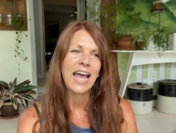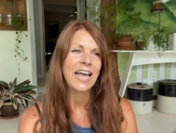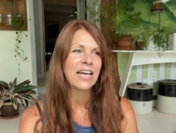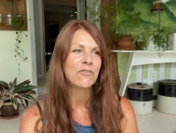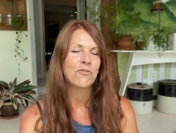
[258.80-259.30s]

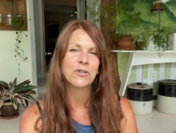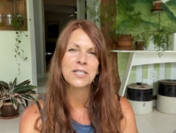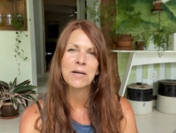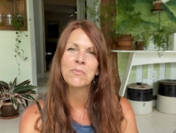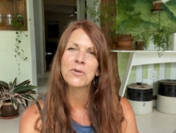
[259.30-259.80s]
And for
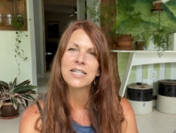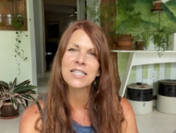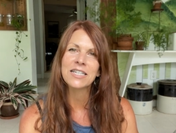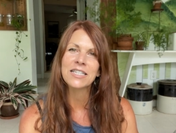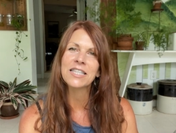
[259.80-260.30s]
some
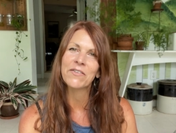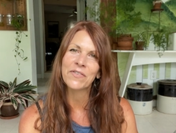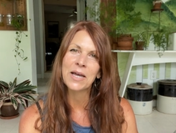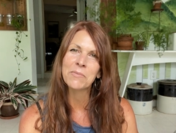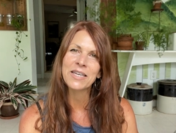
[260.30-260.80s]
reason, the
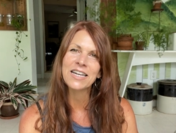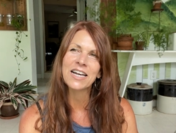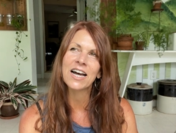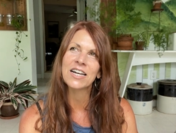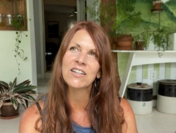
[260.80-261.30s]
family
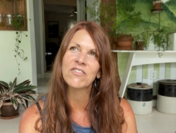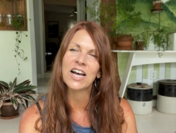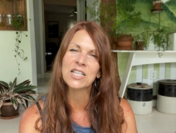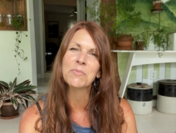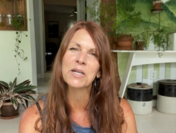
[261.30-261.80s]
kind of
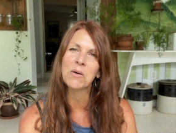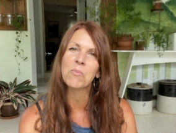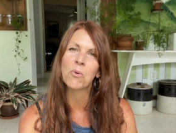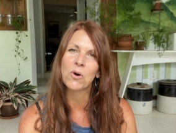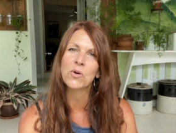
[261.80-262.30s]
has
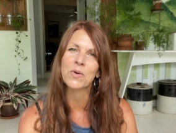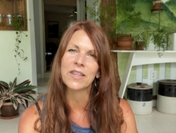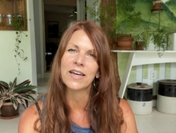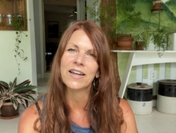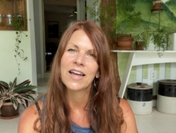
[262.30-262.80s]
become bored
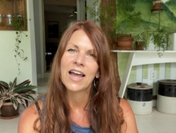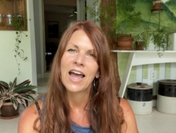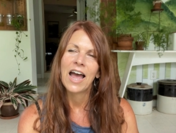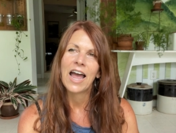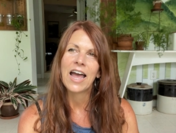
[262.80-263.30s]
with it.
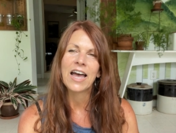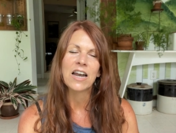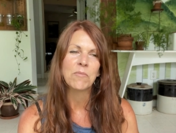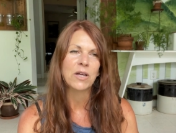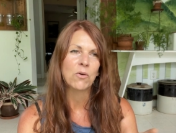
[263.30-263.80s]

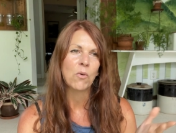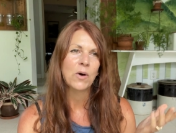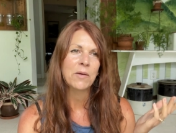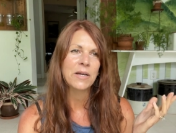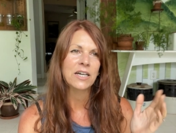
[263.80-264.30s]
And I'm like, well,
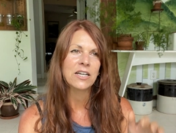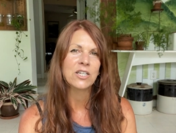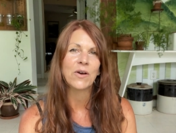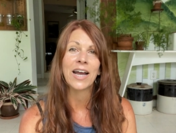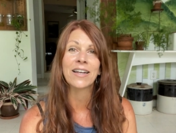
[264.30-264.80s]
what am I going
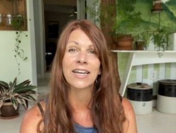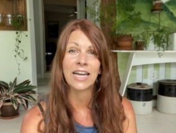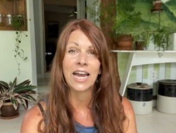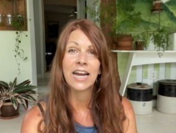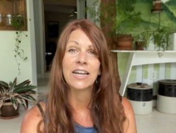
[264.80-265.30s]
to do? I had
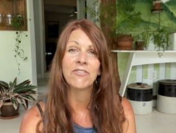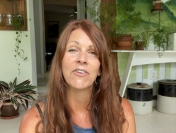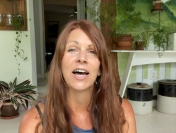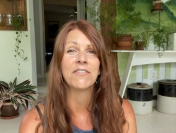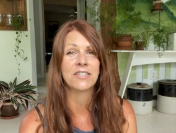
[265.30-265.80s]
like
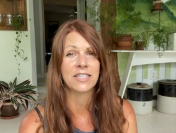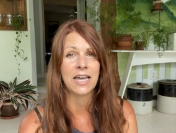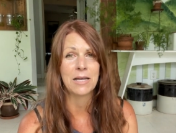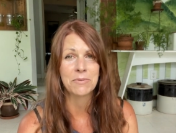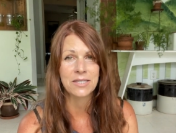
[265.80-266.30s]
85
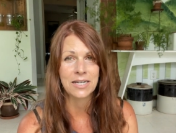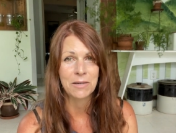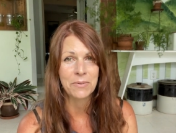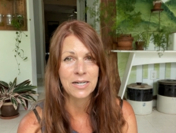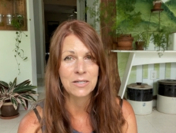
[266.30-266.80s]
scapes that
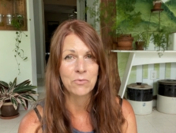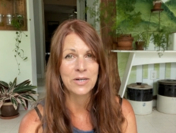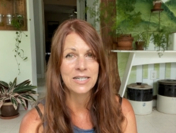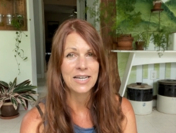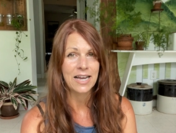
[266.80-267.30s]
I picked in
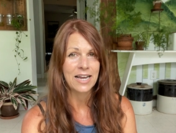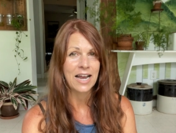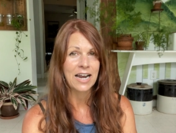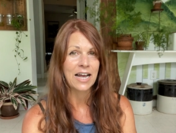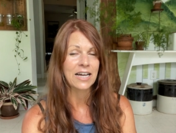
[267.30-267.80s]
one day,
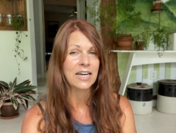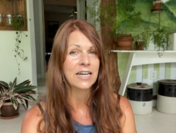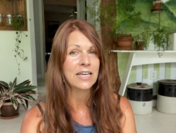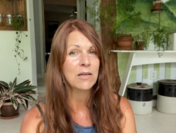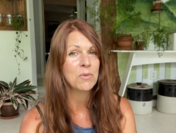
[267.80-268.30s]
and I got
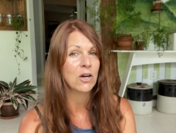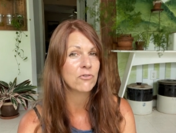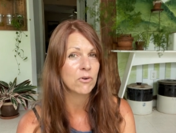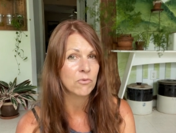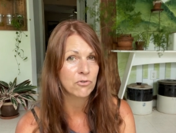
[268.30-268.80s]
an
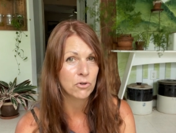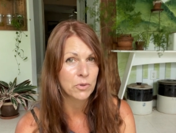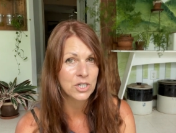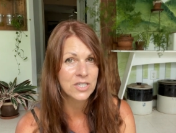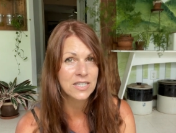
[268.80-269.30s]
email from
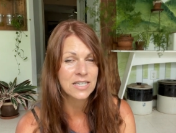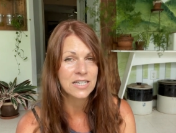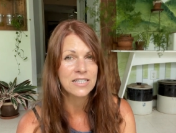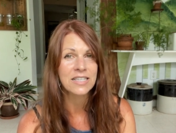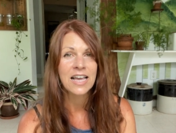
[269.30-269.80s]
Fruition
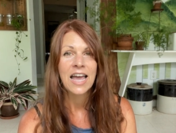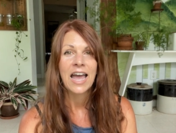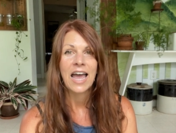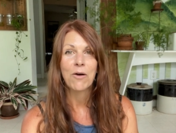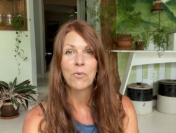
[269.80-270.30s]
Seeds
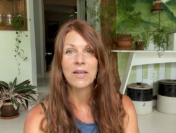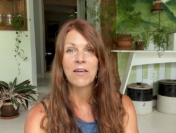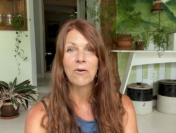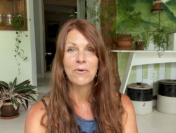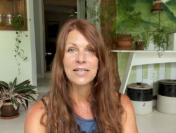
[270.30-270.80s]

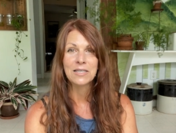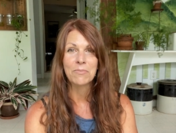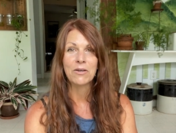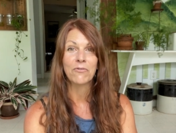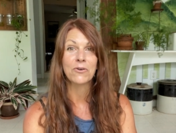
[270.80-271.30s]
with a
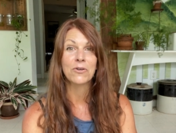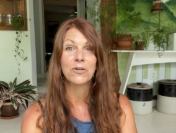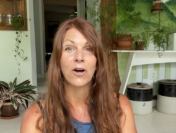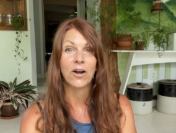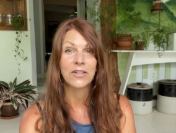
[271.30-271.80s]
recipe for
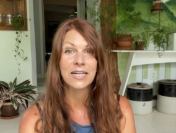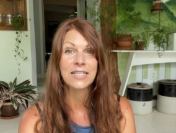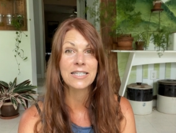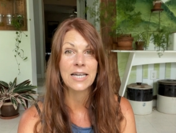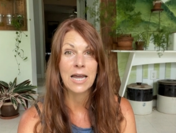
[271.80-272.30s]
garlic
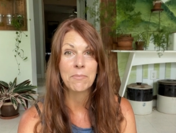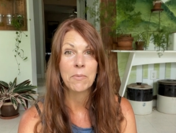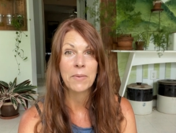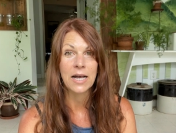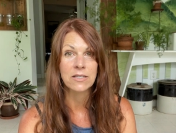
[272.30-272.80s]

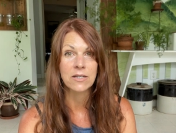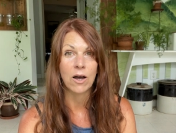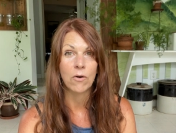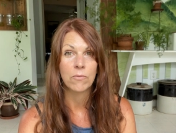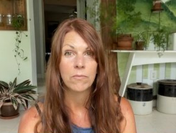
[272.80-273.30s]
scape
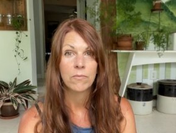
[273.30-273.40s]
pesto.